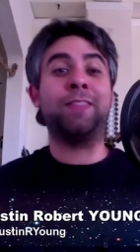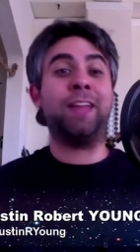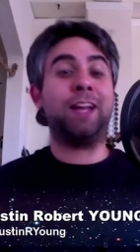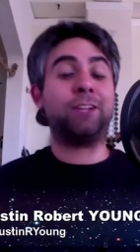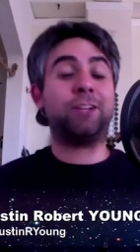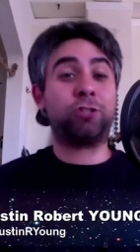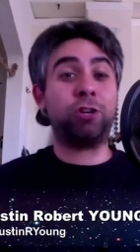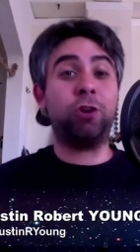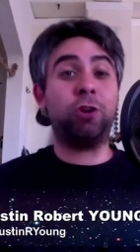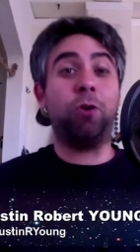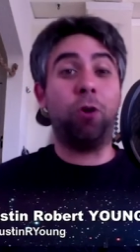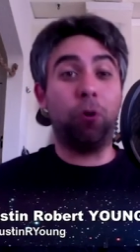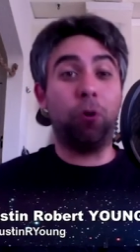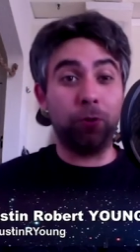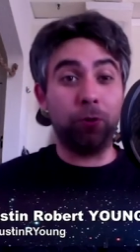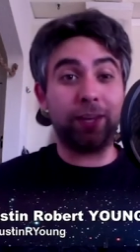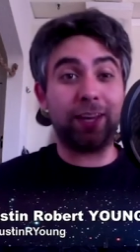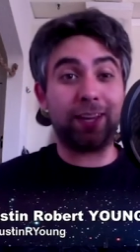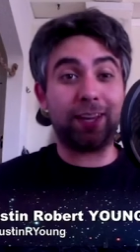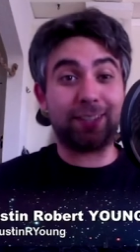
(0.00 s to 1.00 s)
and that show
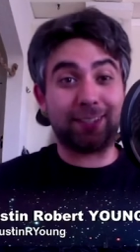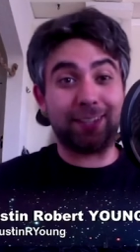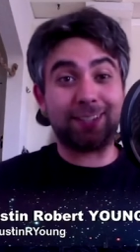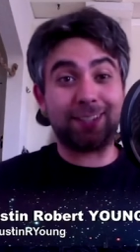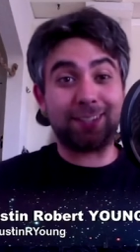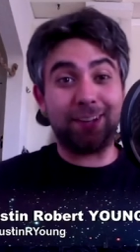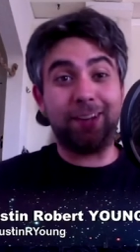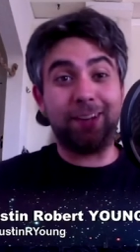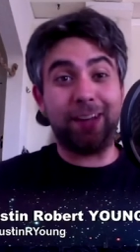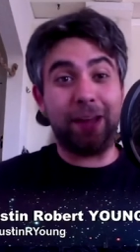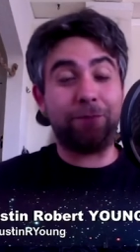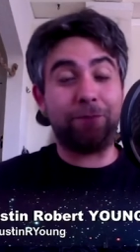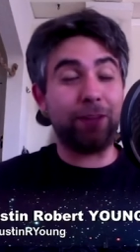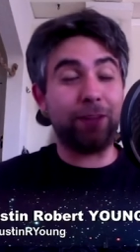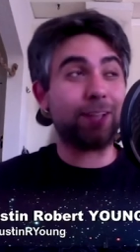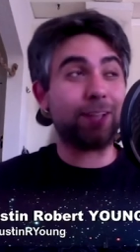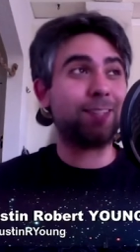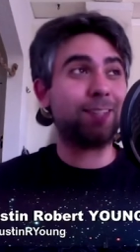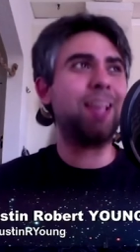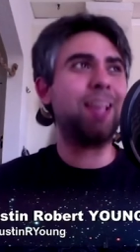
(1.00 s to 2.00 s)
only exists on
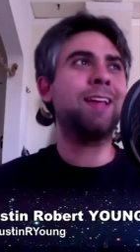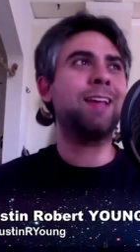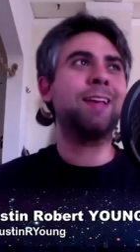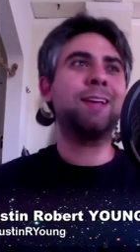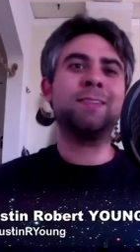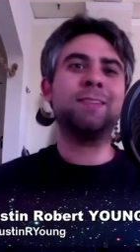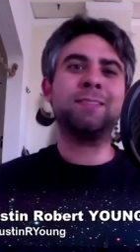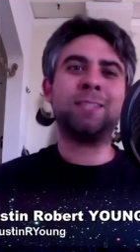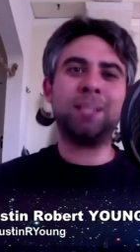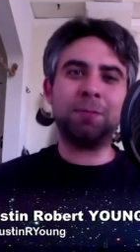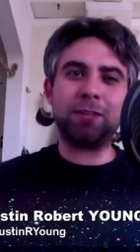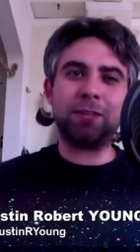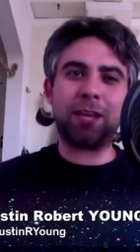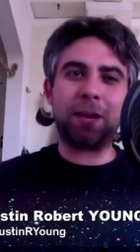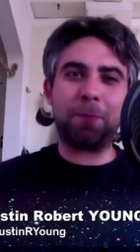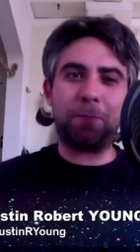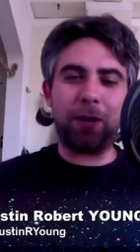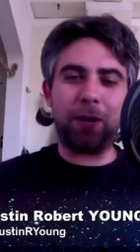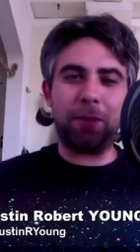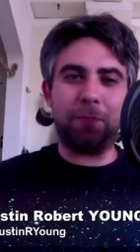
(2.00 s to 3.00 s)
Netflix. Seems yep.
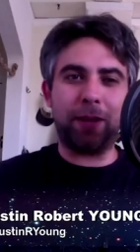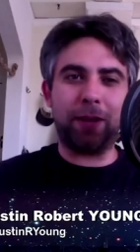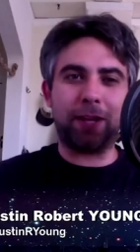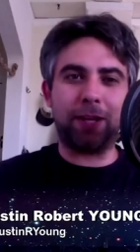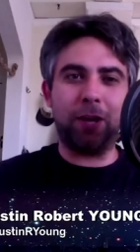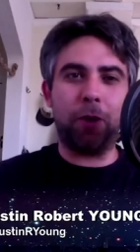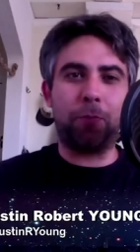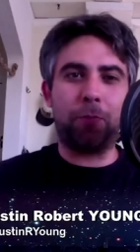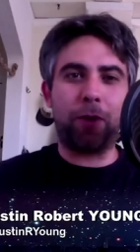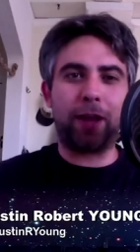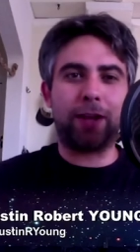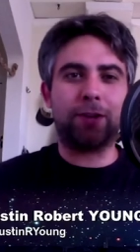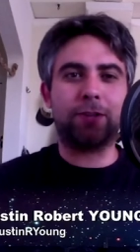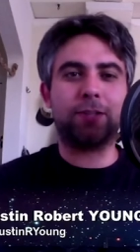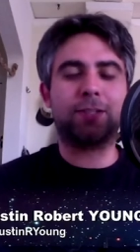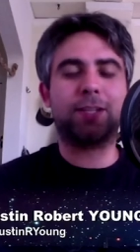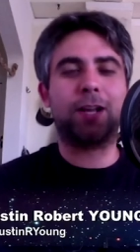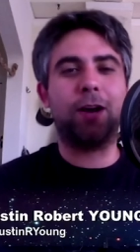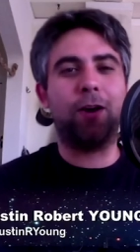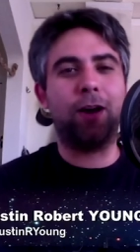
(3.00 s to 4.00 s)
like a pretty big no brainer
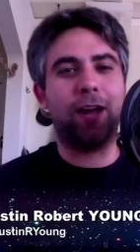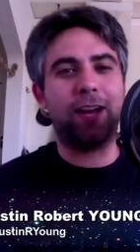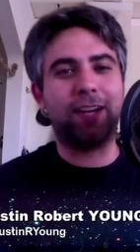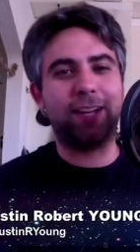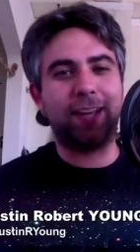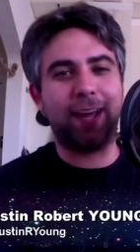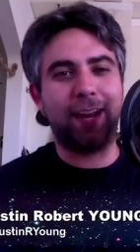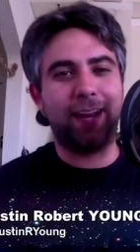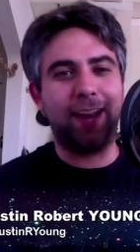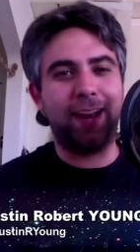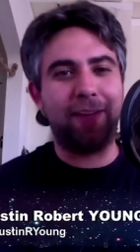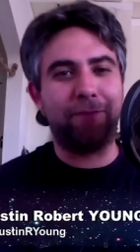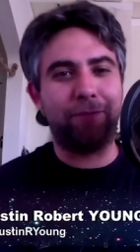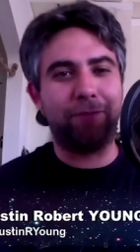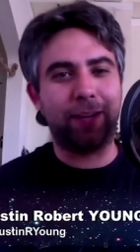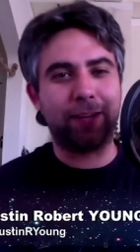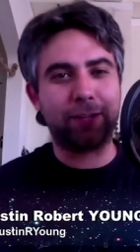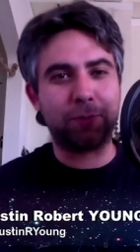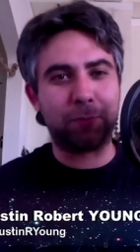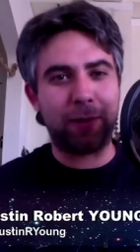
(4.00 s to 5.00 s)
just to go ahead and get
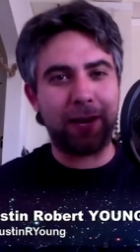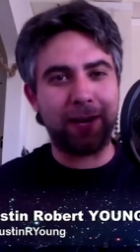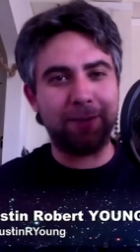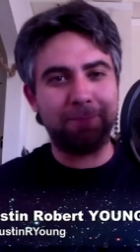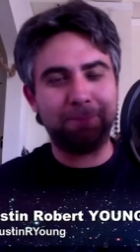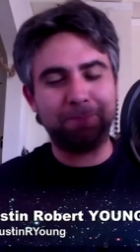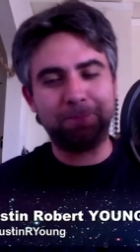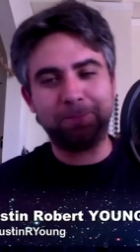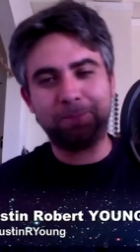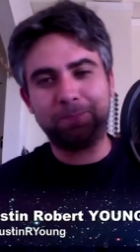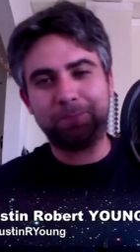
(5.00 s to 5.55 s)
Netflix, right?